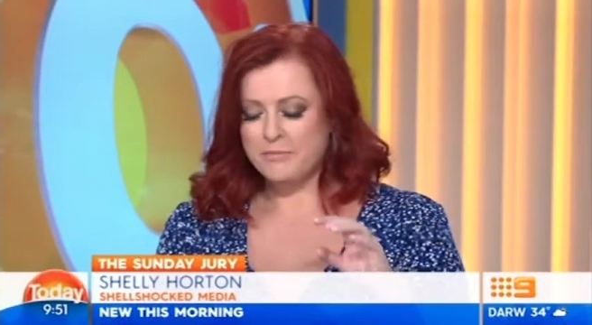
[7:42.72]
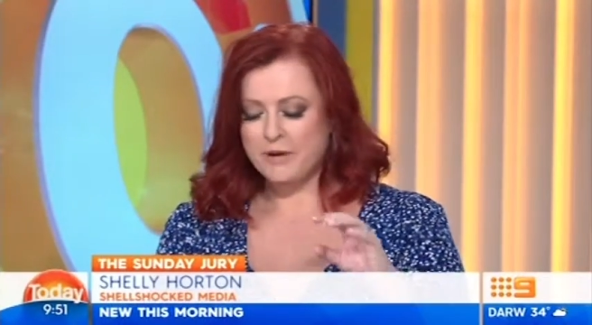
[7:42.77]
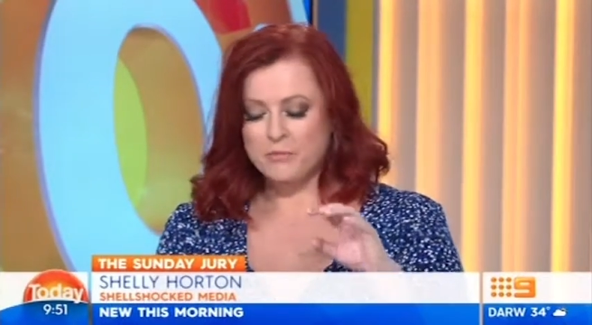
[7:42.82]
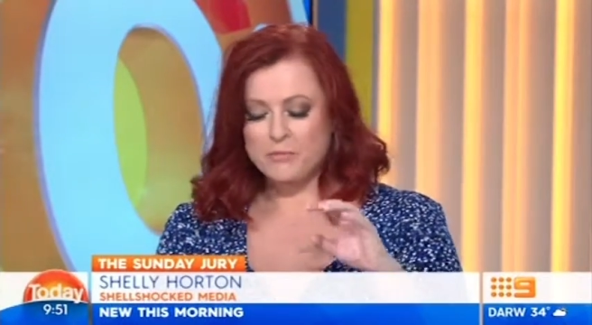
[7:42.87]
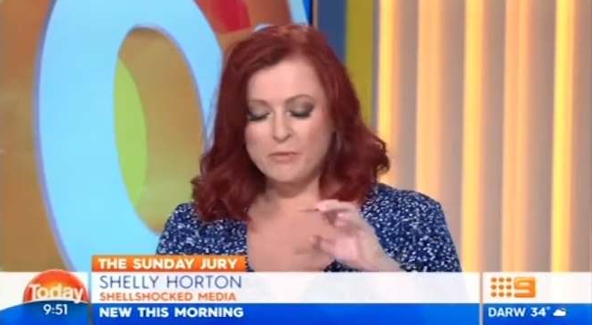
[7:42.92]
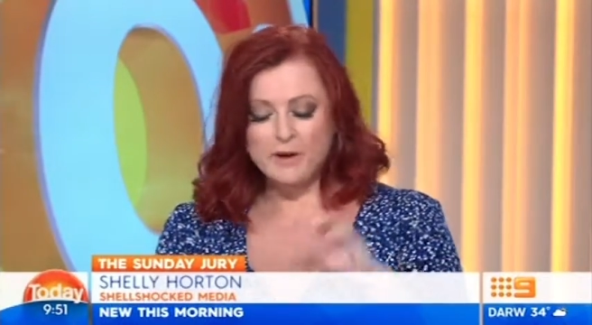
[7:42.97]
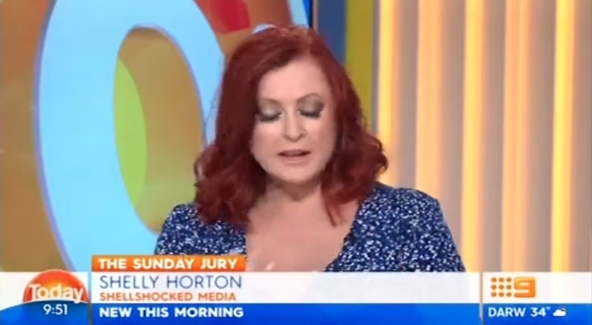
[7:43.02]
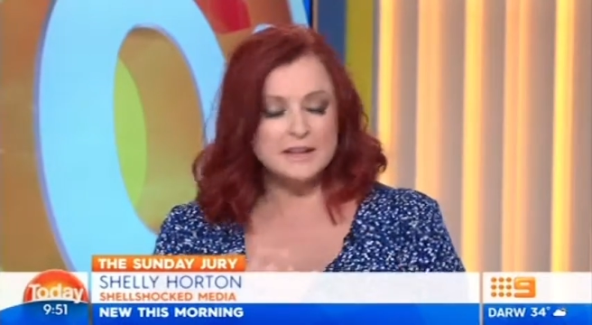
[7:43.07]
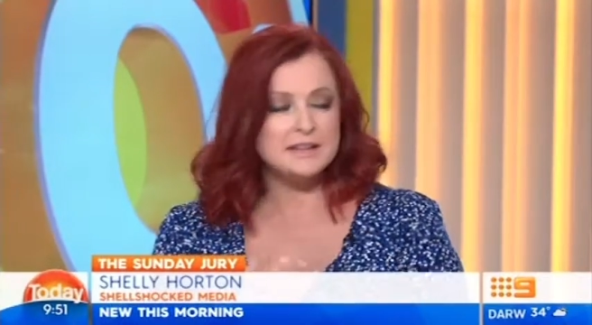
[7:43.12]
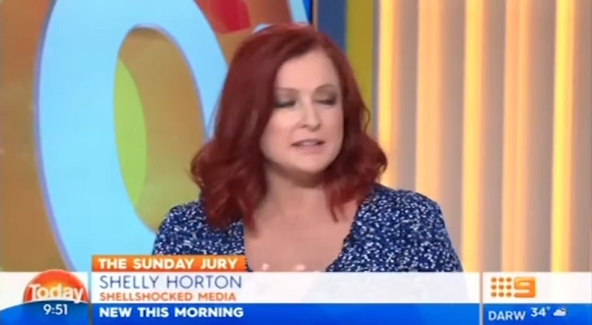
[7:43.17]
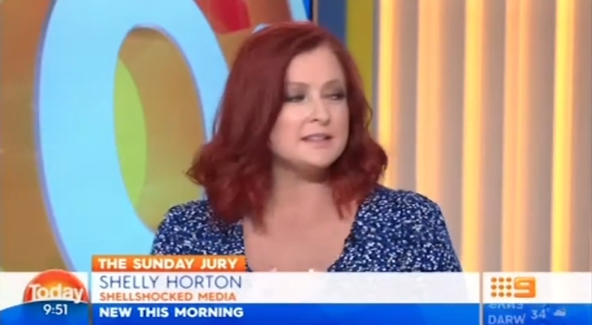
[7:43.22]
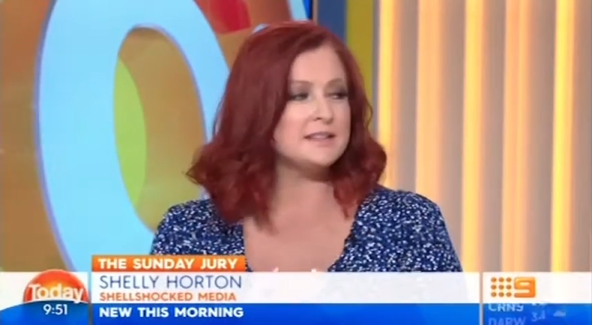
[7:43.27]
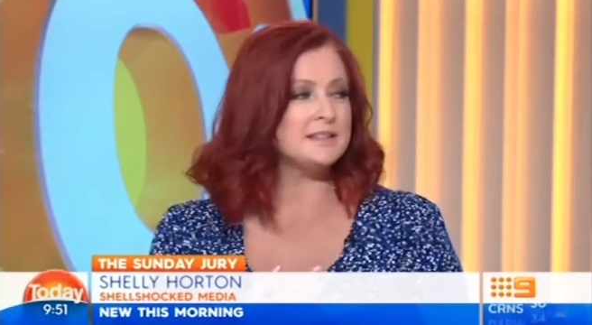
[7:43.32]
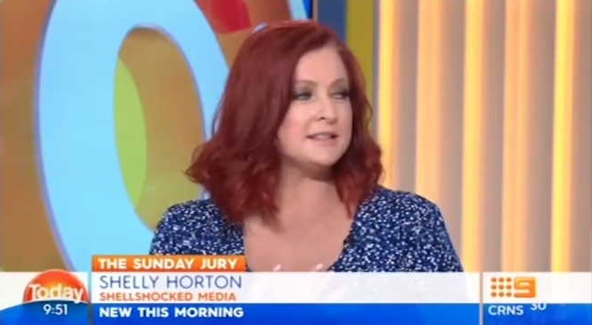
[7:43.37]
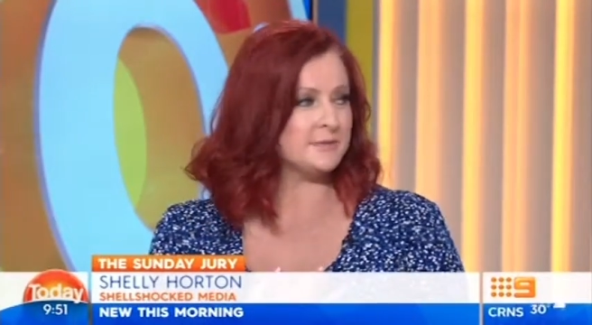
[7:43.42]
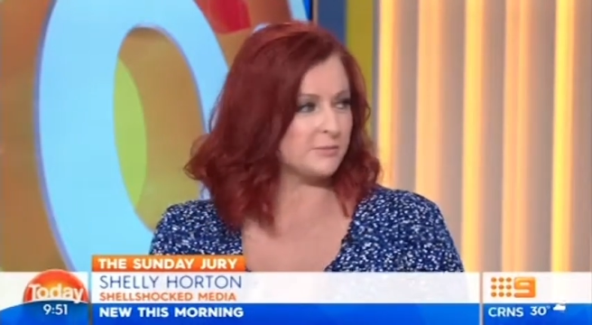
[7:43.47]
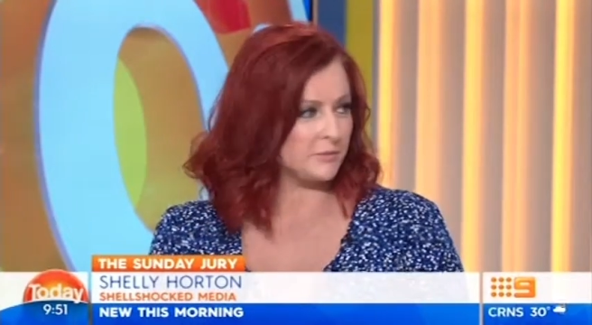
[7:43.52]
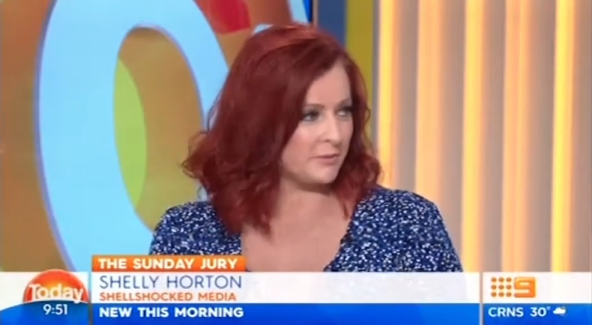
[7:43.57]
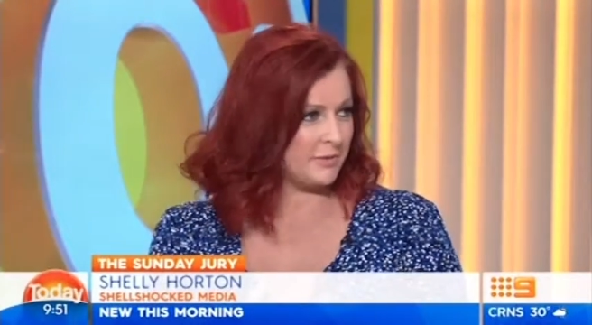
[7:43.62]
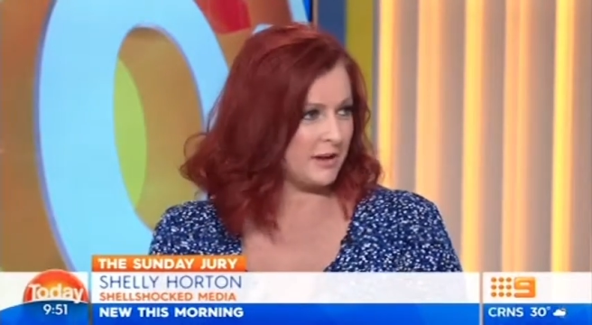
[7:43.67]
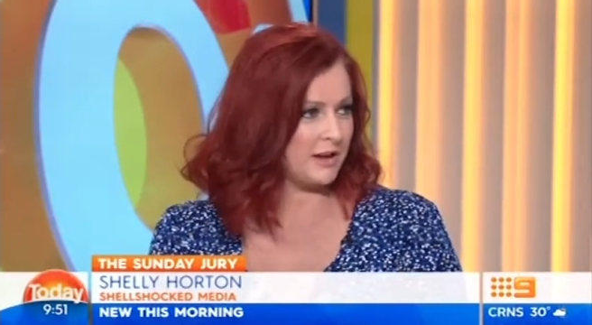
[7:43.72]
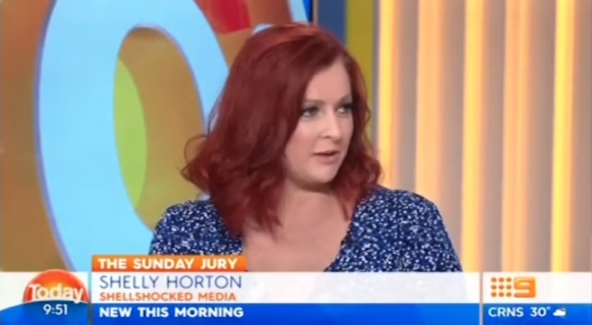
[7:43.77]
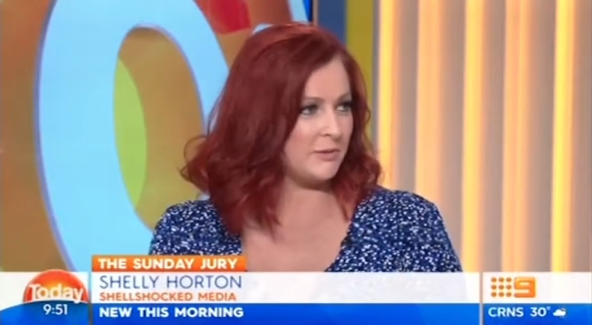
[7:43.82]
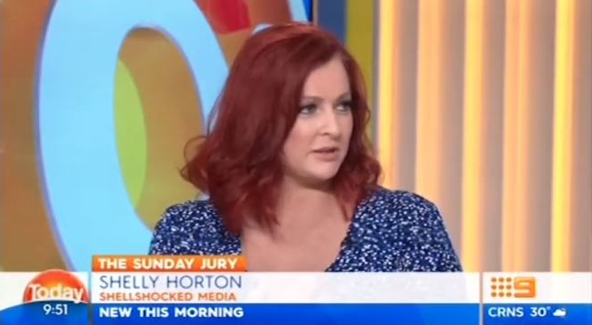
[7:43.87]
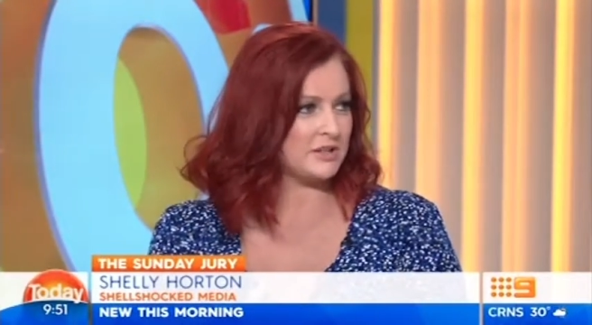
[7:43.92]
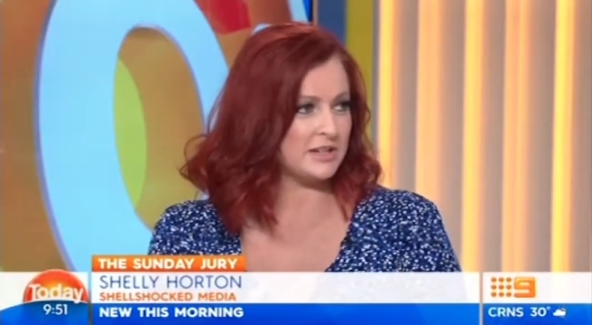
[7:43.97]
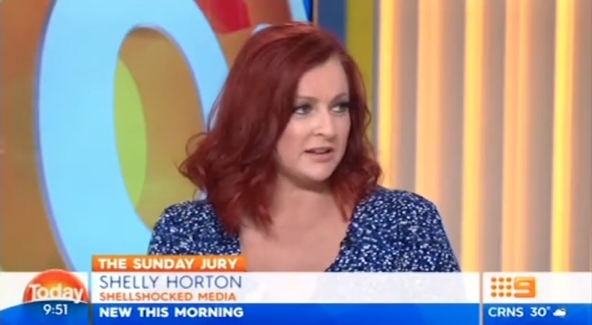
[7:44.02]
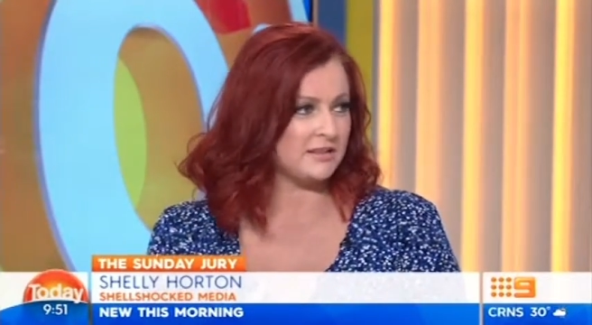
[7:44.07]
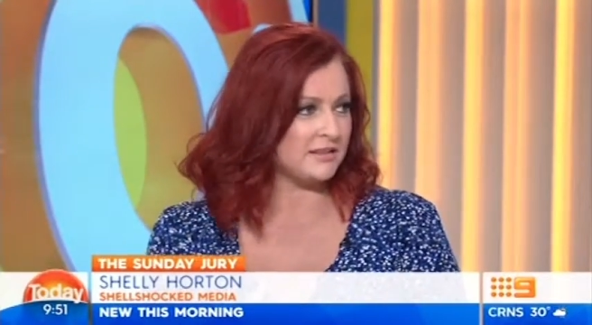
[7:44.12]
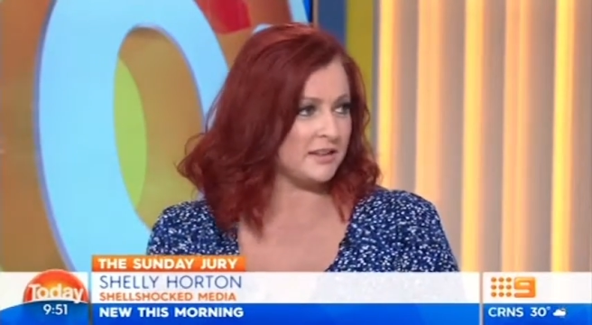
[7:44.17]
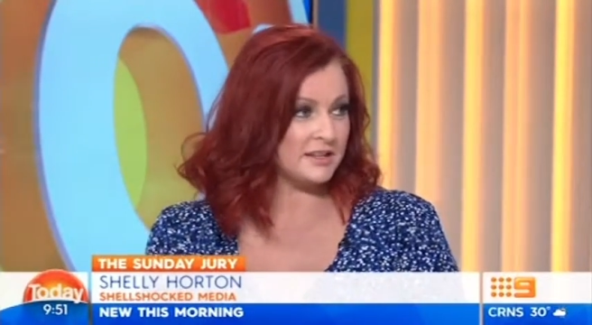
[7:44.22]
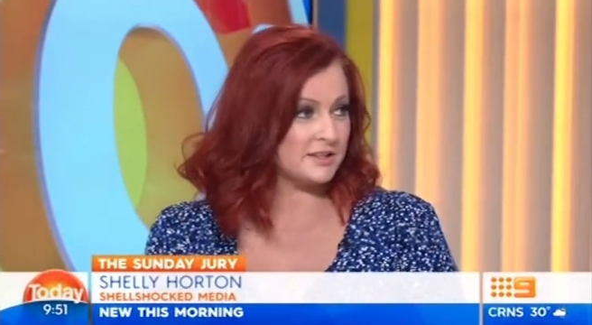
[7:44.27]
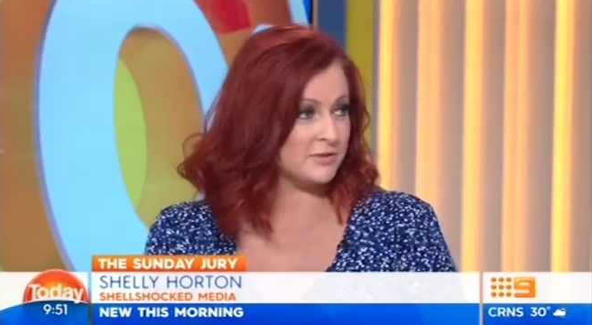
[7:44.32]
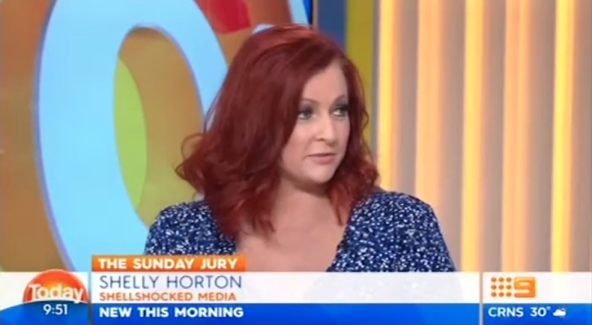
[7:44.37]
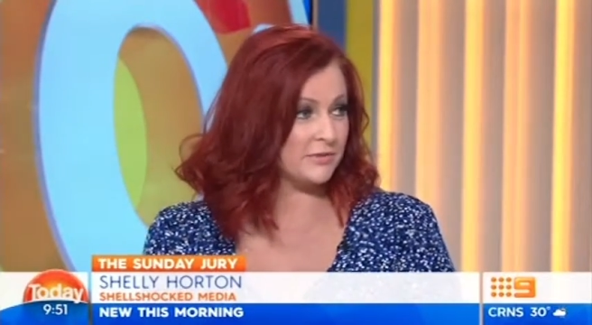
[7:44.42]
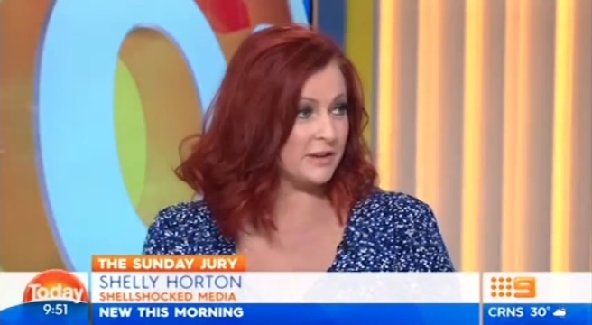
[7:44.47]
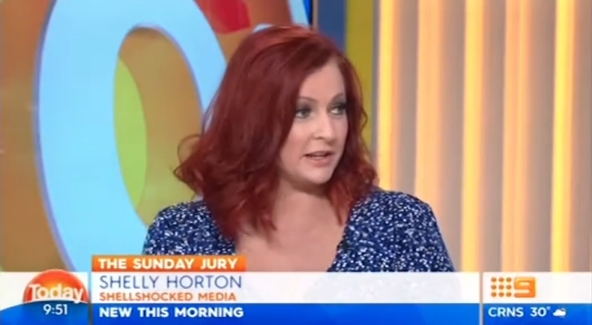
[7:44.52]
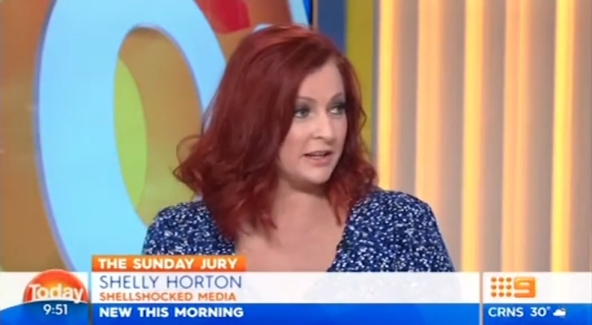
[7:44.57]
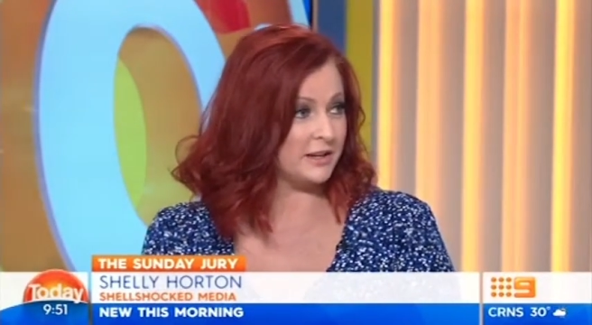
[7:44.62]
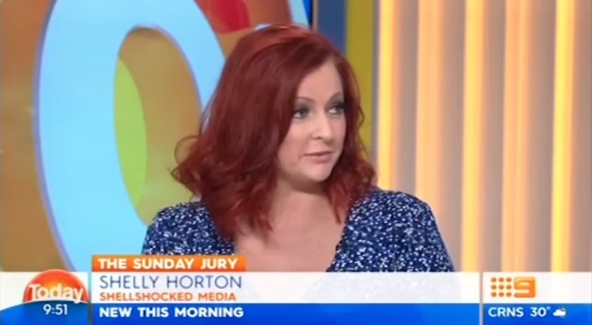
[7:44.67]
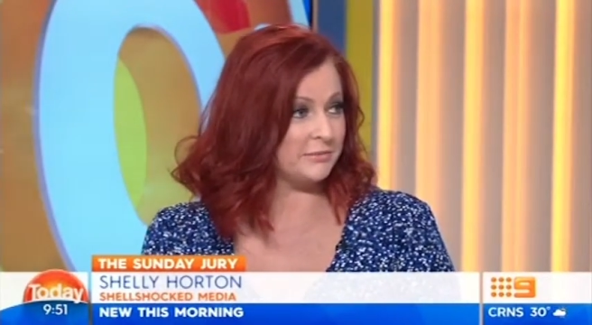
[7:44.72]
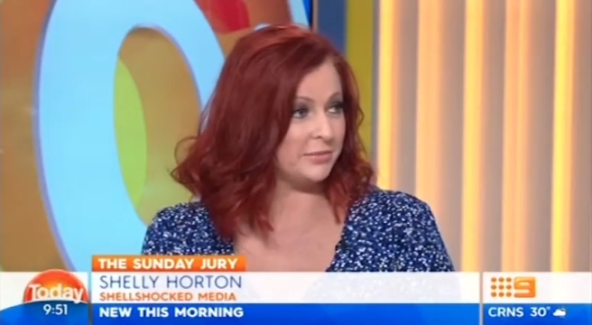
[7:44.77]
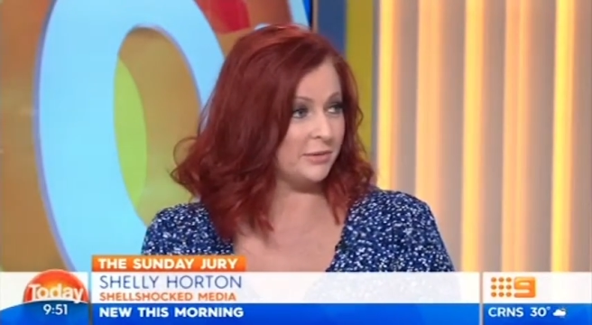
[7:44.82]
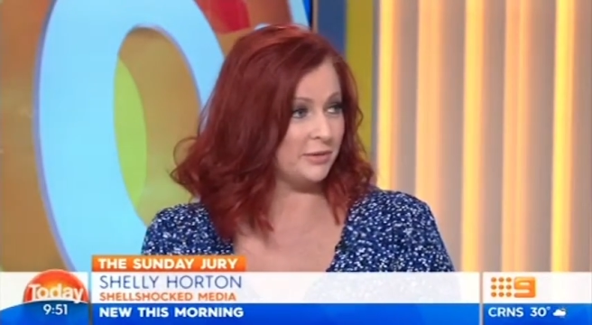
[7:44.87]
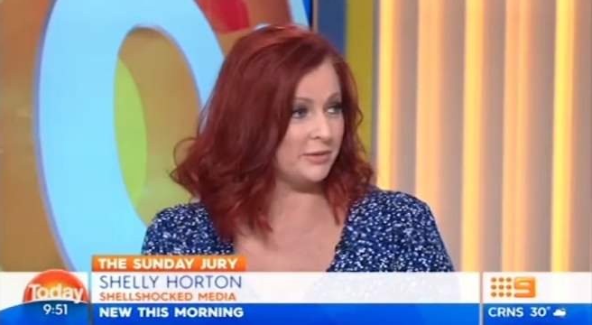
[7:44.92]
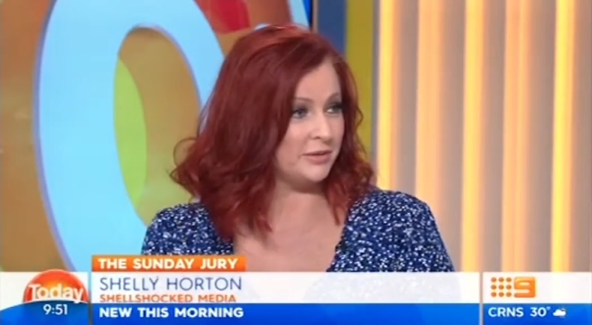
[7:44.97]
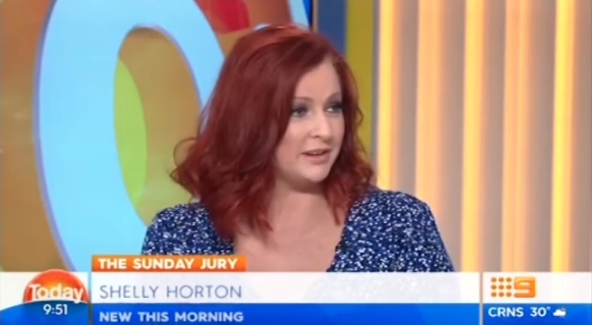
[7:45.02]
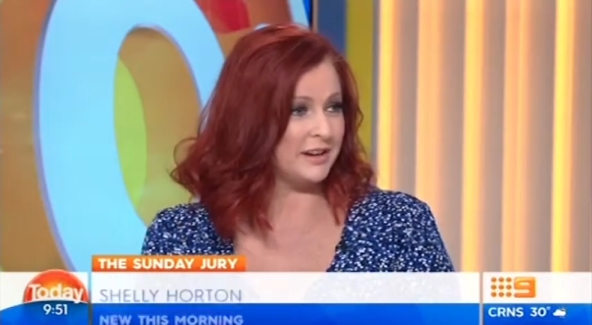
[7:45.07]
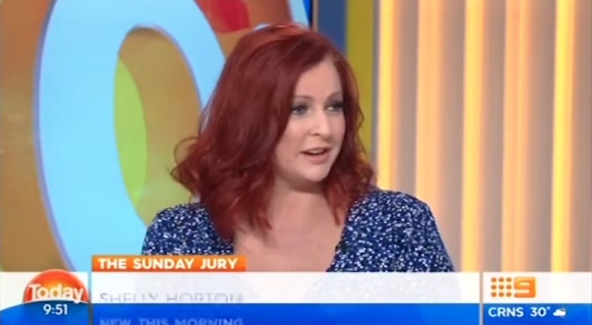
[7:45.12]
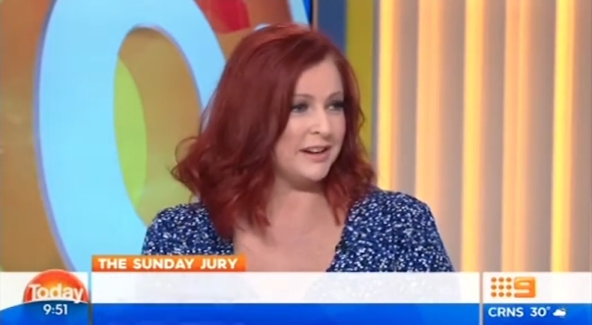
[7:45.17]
But we did the swimming, which I think is really important,